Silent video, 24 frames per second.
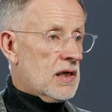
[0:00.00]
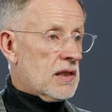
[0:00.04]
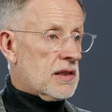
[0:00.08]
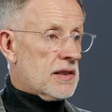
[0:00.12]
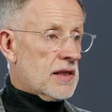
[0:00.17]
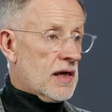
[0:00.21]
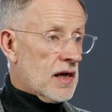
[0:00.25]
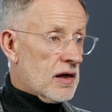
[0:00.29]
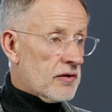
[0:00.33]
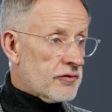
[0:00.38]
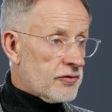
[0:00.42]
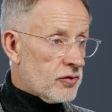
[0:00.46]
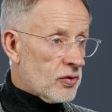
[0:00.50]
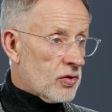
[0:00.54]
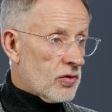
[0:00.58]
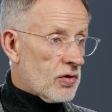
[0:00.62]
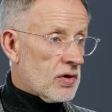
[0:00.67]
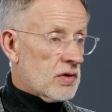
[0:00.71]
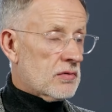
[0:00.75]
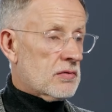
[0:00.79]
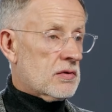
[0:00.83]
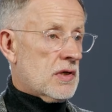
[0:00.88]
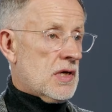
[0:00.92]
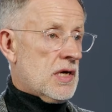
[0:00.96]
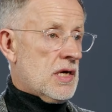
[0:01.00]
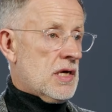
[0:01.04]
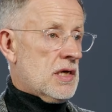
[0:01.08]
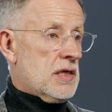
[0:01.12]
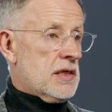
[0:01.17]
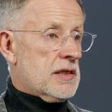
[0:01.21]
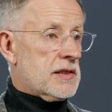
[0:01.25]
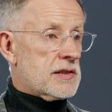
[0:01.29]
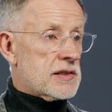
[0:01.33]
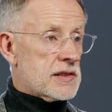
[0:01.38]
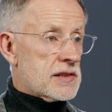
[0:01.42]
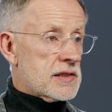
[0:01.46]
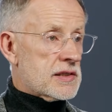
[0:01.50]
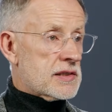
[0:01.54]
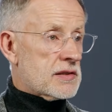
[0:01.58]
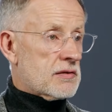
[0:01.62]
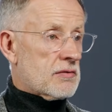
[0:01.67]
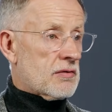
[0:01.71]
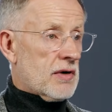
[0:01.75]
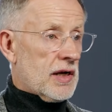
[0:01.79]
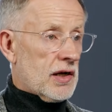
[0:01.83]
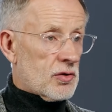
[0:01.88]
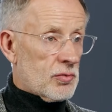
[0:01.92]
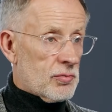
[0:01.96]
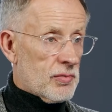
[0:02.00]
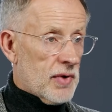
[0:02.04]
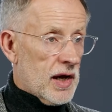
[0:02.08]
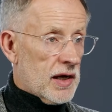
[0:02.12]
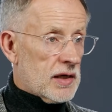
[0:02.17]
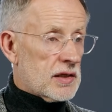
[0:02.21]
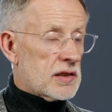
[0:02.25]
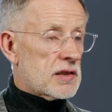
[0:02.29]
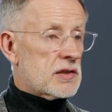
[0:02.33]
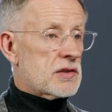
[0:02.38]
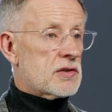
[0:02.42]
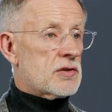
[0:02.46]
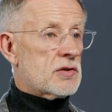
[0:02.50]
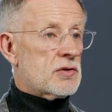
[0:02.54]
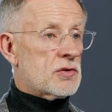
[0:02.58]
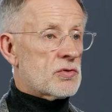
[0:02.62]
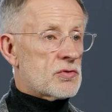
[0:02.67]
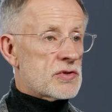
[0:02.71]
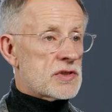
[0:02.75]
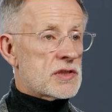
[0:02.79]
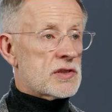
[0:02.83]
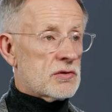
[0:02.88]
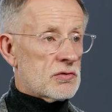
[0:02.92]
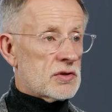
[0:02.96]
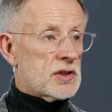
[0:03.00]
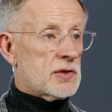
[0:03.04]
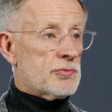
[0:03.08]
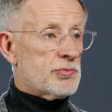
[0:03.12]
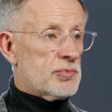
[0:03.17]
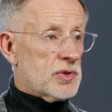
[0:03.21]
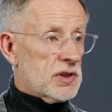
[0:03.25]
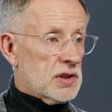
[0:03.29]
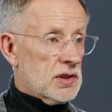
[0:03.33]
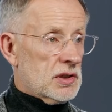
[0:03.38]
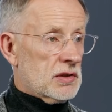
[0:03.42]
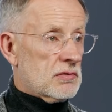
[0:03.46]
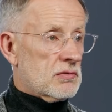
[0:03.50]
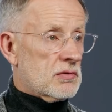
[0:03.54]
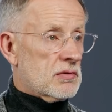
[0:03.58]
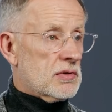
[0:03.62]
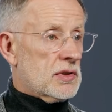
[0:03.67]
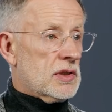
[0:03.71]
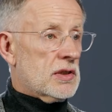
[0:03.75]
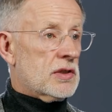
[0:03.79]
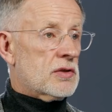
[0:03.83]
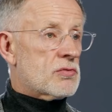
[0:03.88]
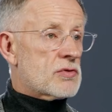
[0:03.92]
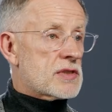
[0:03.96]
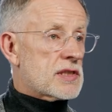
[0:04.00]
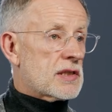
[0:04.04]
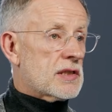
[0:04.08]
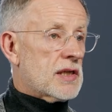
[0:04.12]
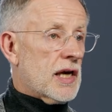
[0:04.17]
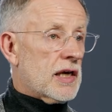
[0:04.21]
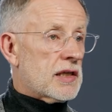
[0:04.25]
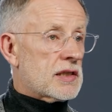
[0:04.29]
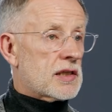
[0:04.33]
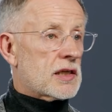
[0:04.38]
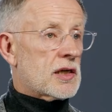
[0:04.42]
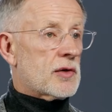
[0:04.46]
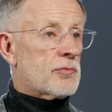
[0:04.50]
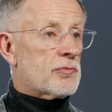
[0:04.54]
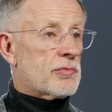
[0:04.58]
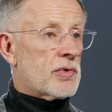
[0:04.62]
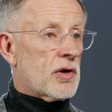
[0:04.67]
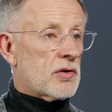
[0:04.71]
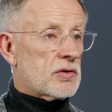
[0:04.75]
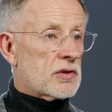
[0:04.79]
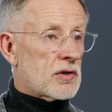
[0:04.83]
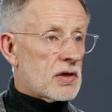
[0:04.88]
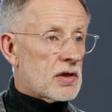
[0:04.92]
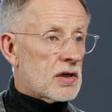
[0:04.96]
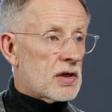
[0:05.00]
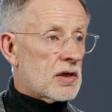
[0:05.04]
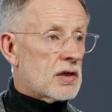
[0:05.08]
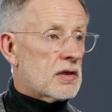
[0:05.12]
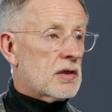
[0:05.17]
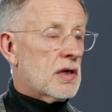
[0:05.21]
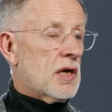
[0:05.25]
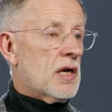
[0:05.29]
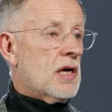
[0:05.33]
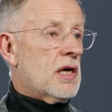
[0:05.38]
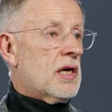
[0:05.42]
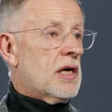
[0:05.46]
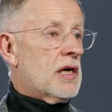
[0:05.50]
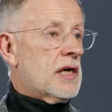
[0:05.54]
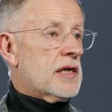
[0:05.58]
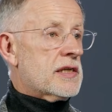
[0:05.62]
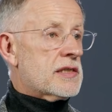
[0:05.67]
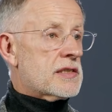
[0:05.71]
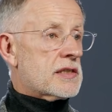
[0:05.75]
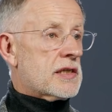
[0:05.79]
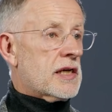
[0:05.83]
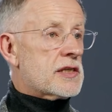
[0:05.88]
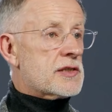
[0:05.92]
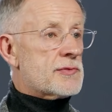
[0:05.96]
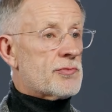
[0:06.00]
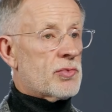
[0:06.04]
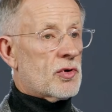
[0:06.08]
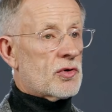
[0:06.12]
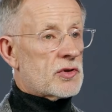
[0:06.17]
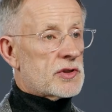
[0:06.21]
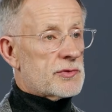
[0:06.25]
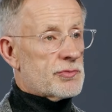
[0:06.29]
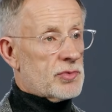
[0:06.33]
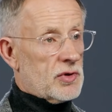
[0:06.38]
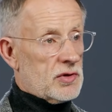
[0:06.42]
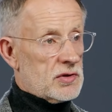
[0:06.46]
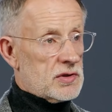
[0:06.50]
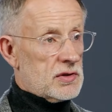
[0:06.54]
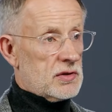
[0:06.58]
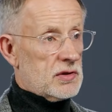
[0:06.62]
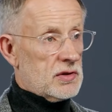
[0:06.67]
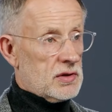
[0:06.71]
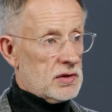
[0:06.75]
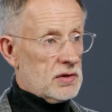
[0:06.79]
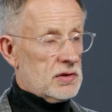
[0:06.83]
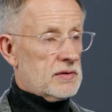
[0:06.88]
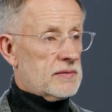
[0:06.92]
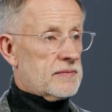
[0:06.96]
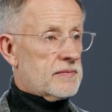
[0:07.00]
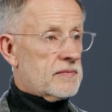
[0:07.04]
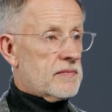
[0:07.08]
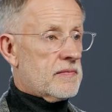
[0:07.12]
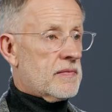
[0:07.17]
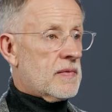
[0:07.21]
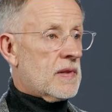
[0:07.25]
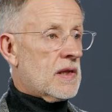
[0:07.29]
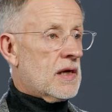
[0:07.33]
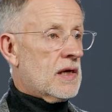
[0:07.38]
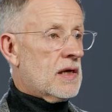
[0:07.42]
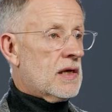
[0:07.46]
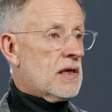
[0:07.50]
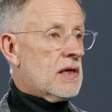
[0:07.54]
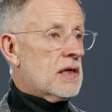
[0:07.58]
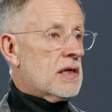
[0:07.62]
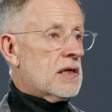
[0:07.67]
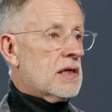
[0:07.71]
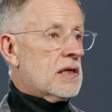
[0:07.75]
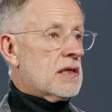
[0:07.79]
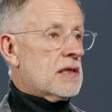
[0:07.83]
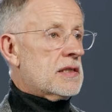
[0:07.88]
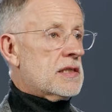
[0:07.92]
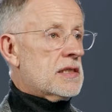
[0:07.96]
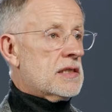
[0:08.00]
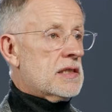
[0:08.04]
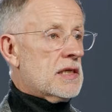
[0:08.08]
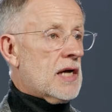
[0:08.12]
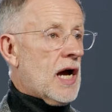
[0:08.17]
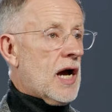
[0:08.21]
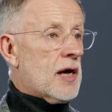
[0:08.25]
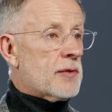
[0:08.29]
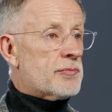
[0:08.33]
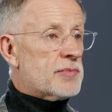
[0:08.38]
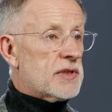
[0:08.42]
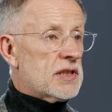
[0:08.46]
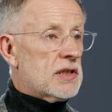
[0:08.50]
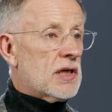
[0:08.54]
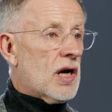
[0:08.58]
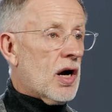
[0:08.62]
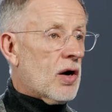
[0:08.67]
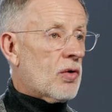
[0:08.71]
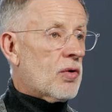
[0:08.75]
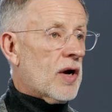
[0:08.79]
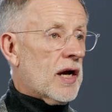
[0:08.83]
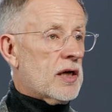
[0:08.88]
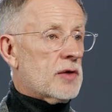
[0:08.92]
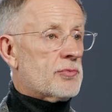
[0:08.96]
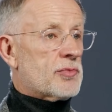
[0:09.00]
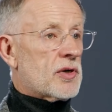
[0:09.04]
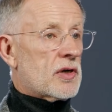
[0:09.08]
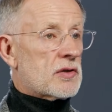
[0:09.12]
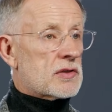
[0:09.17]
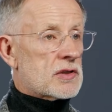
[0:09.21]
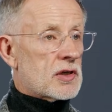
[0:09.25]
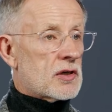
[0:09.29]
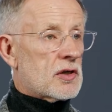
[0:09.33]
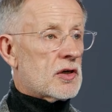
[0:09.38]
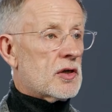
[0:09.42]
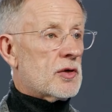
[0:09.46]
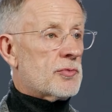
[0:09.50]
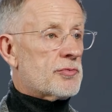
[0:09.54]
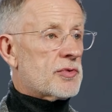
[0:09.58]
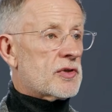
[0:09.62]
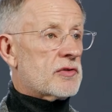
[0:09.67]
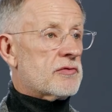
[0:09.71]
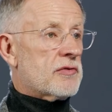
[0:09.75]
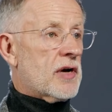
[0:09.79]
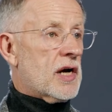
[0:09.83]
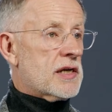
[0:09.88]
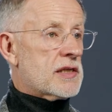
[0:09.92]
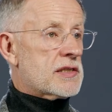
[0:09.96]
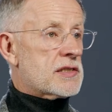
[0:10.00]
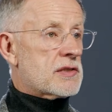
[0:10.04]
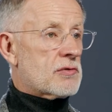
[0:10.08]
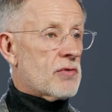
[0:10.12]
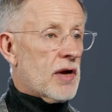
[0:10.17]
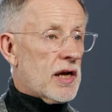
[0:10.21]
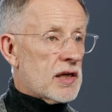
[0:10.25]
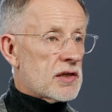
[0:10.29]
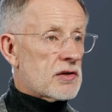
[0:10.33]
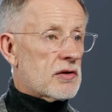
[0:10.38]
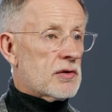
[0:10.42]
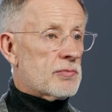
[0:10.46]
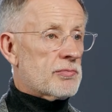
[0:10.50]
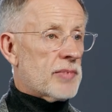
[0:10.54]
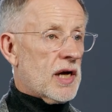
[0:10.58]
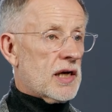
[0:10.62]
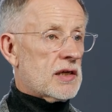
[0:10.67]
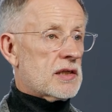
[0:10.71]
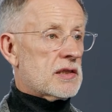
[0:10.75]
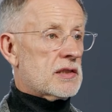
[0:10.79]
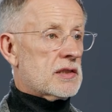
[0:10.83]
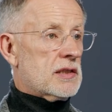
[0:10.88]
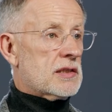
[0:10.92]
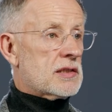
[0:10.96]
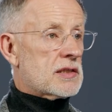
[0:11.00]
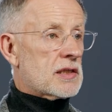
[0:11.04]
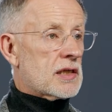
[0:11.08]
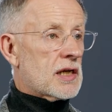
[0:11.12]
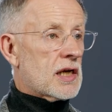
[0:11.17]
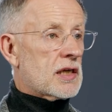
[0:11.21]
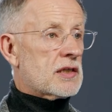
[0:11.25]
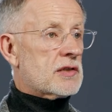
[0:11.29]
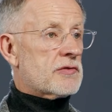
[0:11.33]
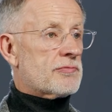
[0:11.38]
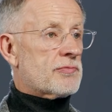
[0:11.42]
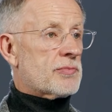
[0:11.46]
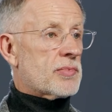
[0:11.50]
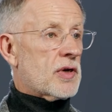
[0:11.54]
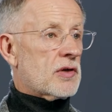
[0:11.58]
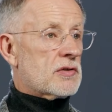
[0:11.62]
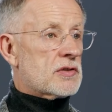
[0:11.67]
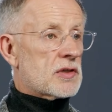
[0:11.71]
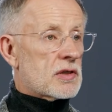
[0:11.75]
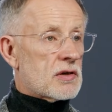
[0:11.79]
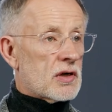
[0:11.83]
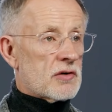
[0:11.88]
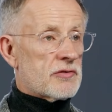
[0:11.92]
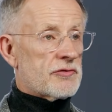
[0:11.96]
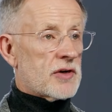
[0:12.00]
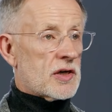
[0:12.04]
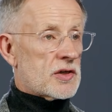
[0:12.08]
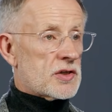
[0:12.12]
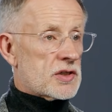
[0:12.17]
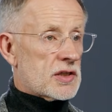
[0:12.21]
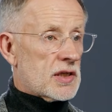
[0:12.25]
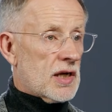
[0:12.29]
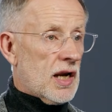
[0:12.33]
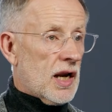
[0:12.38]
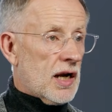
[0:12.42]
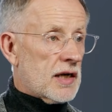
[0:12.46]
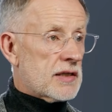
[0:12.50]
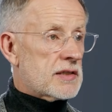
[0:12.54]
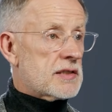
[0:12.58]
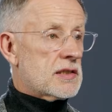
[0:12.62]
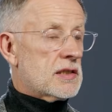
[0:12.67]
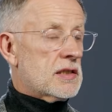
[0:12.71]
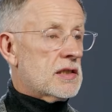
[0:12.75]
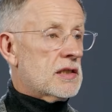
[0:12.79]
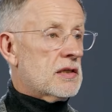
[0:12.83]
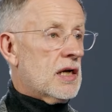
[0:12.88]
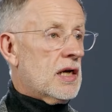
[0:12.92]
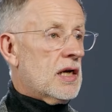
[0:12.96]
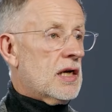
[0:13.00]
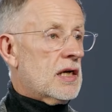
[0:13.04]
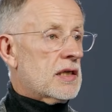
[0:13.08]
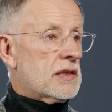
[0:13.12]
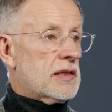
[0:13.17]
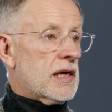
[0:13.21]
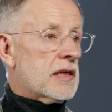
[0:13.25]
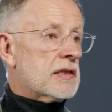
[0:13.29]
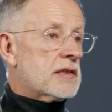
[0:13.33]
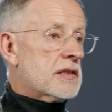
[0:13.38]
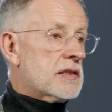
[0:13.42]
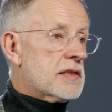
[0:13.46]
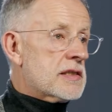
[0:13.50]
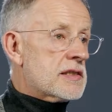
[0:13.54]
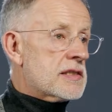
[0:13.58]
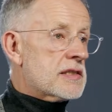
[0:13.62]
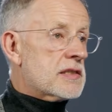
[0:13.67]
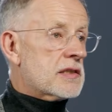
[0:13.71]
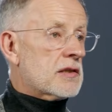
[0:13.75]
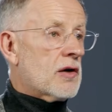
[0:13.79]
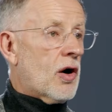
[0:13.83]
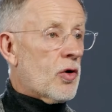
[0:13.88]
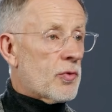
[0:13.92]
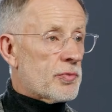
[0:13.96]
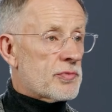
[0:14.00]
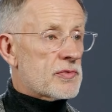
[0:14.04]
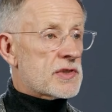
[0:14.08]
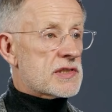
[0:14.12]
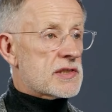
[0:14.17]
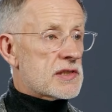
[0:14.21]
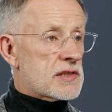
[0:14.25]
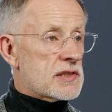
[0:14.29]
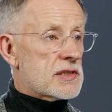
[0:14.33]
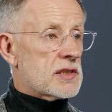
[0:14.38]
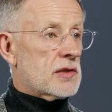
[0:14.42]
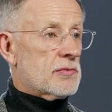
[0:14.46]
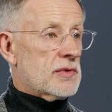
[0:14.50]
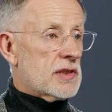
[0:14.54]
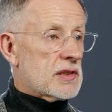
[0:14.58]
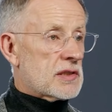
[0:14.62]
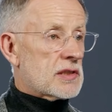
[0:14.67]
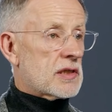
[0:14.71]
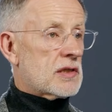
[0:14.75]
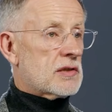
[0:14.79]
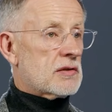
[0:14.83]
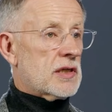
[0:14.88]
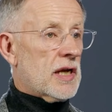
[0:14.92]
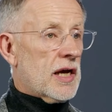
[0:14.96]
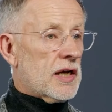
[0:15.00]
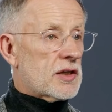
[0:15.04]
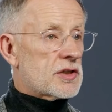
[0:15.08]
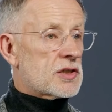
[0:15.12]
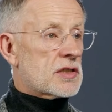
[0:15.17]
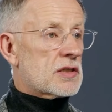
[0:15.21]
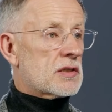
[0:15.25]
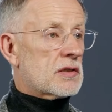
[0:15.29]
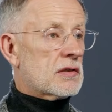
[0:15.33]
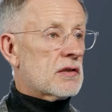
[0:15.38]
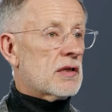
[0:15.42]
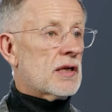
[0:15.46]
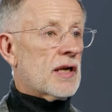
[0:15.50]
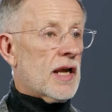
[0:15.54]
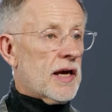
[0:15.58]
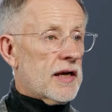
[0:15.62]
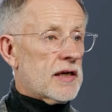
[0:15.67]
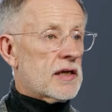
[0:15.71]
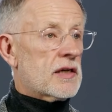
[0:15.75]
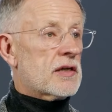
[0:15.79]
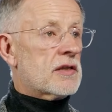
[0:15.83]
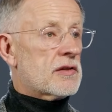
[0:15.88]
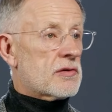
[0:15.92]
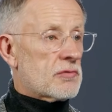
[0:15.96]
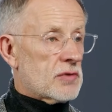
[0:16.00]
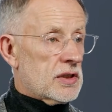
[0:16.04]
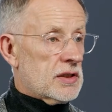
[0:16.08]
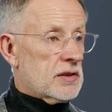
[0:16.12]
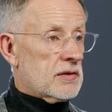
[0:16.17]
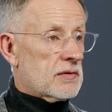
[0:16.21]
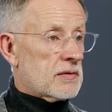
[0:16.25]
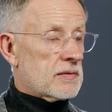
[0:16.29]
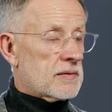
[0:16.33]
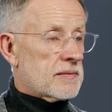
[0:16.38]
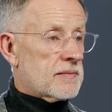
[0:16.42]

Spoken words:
Therefore, it is recommended to use UDP, the User Datagram Protocol, as transport protocol. The IPOA protocol provides radio-embedded Internet protocol functionality that is Open System Interconnection Layer 3.